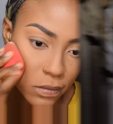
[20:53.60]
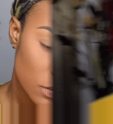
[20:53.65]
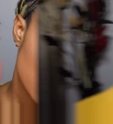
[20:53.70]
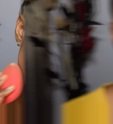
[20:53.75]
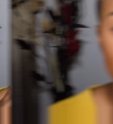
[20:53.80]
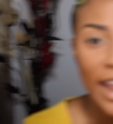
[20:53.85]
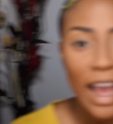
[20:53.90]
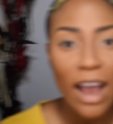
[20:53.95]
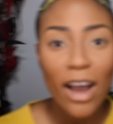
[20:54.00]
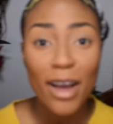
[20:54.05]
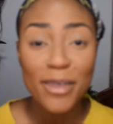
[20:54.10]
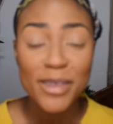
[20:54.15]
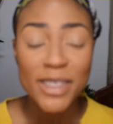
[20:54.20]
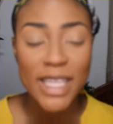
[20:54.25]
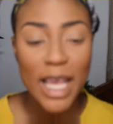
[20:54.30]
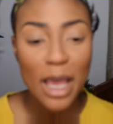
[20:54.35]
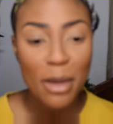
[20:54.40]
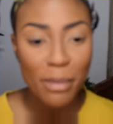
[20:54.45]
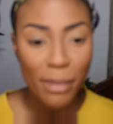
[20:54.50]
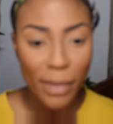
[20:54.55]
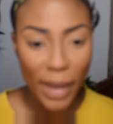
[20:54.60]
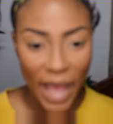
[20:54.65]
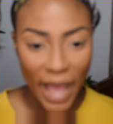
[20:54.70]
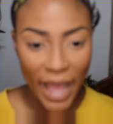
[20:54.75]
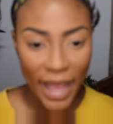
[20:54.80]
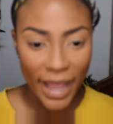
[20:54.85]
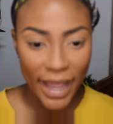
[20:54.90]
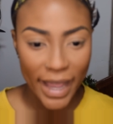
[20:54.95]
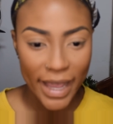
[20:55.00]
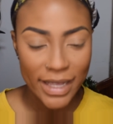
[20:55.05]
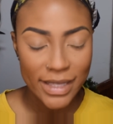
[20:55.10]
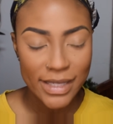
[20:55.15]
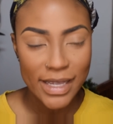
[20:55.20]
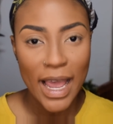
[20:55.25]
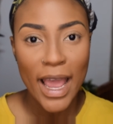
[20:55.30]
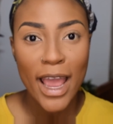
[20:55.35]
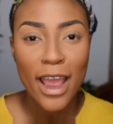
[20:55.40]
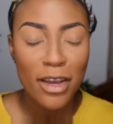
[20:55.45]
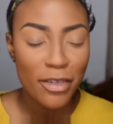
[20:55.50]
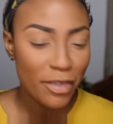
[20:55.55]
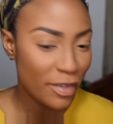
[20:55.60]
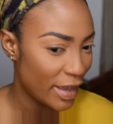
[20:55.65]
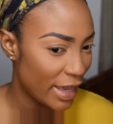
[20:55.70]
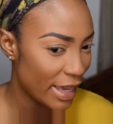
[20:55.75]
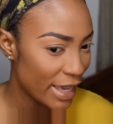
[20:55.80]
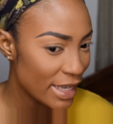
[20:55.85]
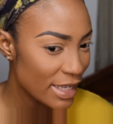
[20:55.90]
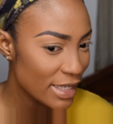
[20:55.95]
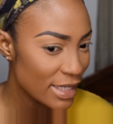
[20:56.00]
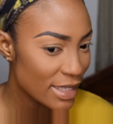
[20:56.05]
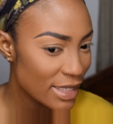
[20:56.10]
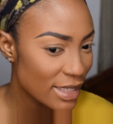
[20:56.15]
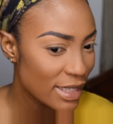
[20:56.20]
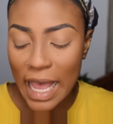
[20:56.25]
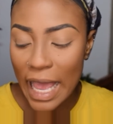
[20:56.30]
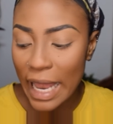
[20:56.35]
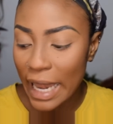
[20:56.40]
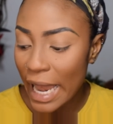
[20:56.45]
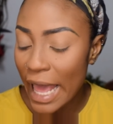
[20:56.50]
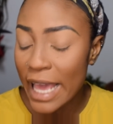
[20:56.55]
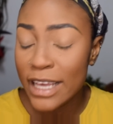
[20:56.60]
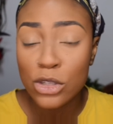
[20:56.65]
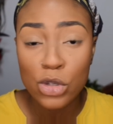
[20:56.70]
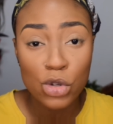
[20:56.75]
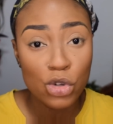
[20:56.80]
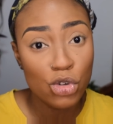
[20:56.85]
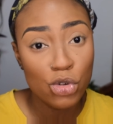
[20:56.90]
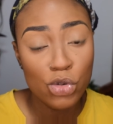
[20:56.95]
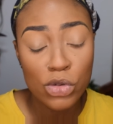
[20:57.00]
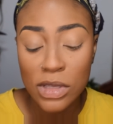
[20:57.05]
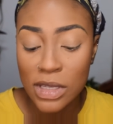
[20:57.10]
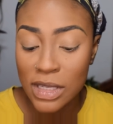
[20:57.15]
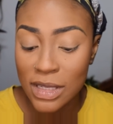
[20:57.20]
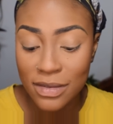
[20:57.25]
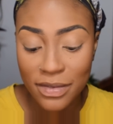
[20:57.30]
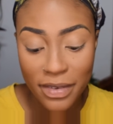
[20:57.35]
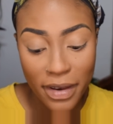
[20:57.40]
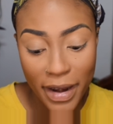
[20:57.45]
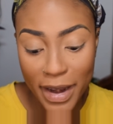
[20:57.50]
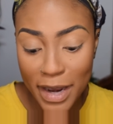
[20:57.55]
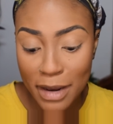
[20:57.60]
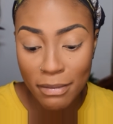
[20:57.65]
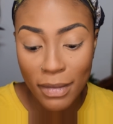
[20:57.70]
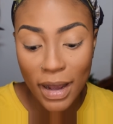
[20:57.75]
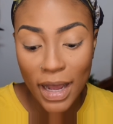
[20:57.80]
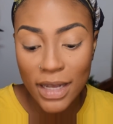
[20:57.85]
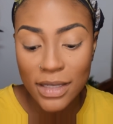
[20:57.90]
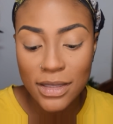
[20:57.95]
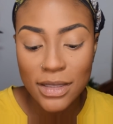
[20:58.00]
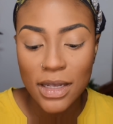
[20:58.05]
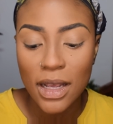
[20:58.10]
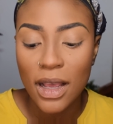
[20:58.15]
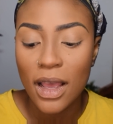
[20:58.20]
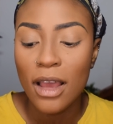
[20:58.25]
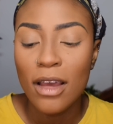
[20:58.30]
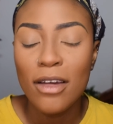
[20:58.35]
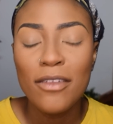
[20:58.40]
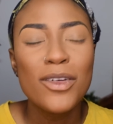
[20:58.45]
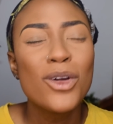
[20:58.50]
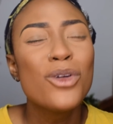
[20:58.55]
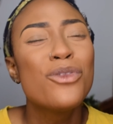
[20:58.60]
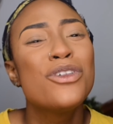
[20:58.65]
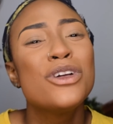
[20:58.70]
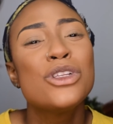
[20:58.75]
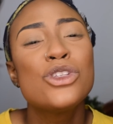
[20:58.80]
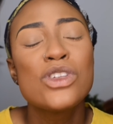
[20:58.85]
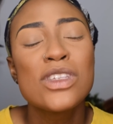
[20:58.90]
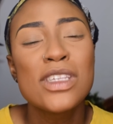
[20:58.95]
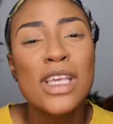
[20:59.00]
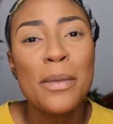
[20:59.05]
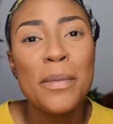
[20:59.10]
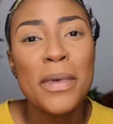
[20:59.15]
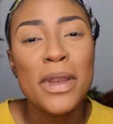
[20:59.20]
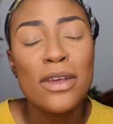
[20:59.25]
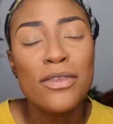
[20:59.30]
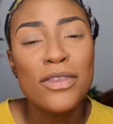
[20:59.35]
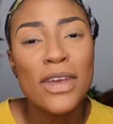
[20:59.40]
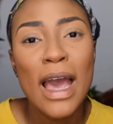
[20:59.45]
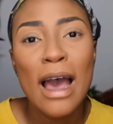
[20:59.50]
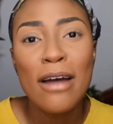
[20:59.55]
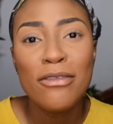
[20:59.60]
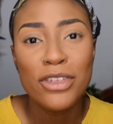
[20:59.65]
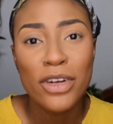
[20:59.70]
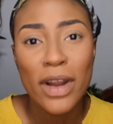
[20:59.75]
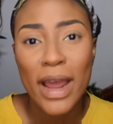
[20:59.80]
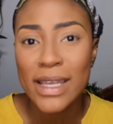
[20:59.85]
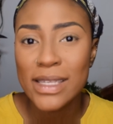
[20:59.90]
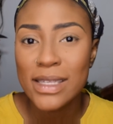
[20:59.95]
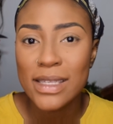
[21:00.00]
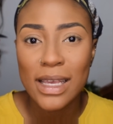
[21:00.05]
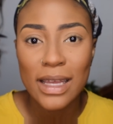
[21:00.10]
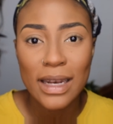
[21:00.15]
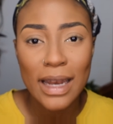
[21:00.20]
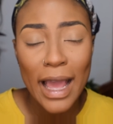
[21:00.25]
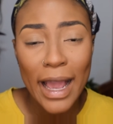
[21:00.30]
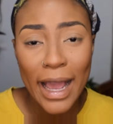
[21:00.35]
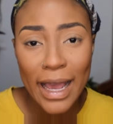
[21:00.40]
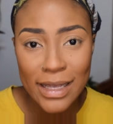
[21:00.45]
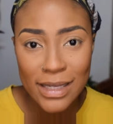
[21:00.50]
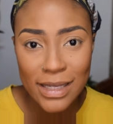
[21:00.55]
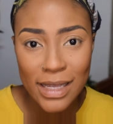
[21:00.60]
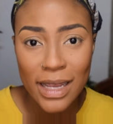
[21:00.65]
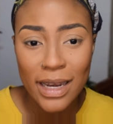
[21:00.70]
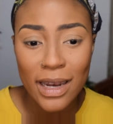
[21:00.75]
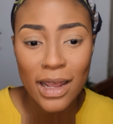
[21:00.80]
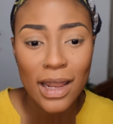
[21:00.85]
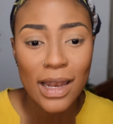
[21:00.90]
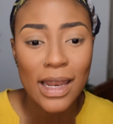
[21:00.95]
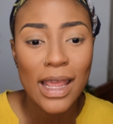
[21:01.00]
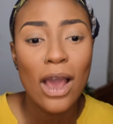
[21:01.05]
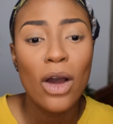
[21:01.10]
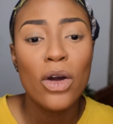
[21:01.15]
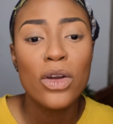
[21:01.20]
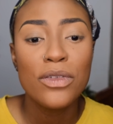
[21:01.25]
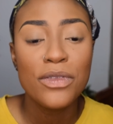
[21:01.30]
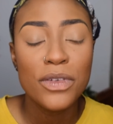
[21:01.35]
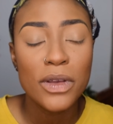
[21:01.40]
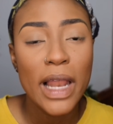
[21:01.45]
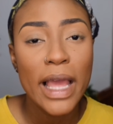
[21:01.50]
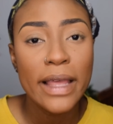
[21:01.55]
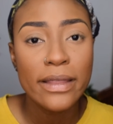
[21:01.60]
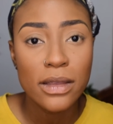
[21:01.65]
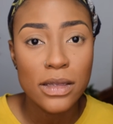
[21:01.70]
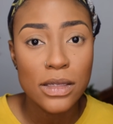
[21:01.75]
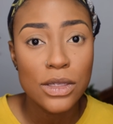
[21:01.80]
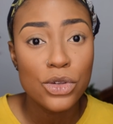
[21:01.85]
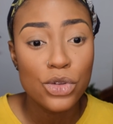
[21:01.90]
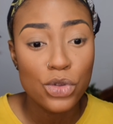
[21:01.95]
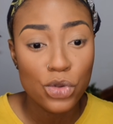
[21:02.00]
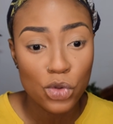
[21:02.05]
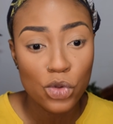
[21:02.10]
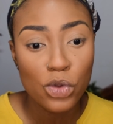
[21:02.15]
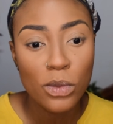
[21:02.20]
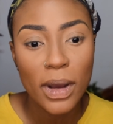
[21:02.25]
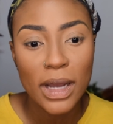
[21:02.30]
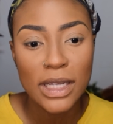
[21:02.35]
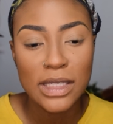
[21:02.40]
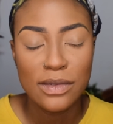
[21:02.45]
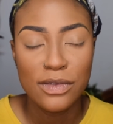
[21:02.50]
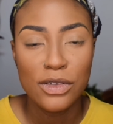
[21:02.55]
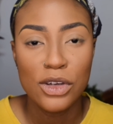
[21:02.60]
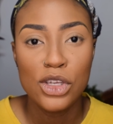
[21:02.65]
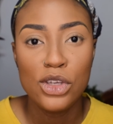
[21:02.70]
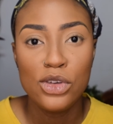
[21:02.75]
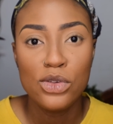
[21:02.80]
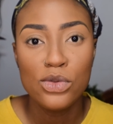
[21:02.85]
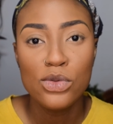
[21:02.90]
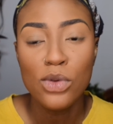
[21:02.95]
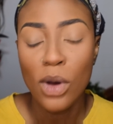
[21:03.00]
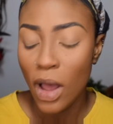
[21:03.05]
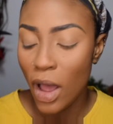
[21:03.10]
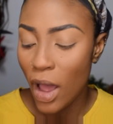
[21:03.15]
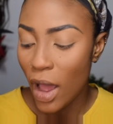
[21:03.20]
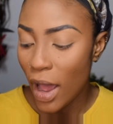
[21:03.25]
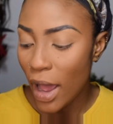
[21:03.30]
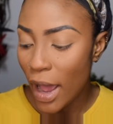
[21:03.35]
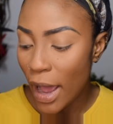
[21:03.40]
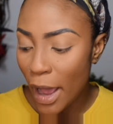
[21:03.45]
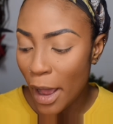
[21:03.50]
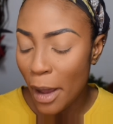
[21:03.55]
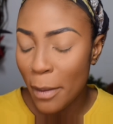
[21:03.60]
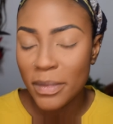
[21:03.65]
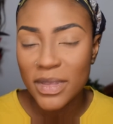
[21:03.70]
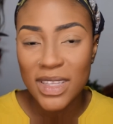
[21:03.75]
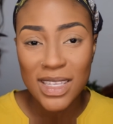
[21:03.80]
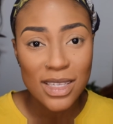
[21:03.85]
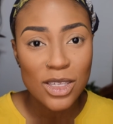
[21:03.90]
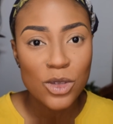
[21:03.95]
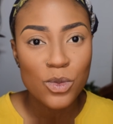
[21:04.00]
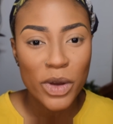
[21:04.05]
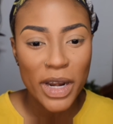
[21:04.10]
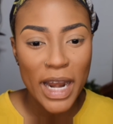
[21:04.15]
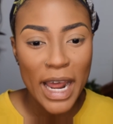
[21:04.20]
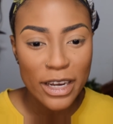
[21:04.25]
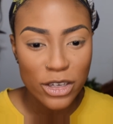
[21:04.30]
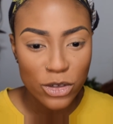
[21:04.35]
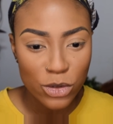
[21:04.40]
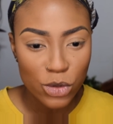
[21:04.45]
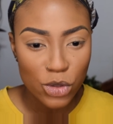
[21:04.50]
Now I've set my entire face. I like to do this very much. Feel free to skip it if you have dry skin, like I said earlier, or you feel like this is too much for you. This is what I do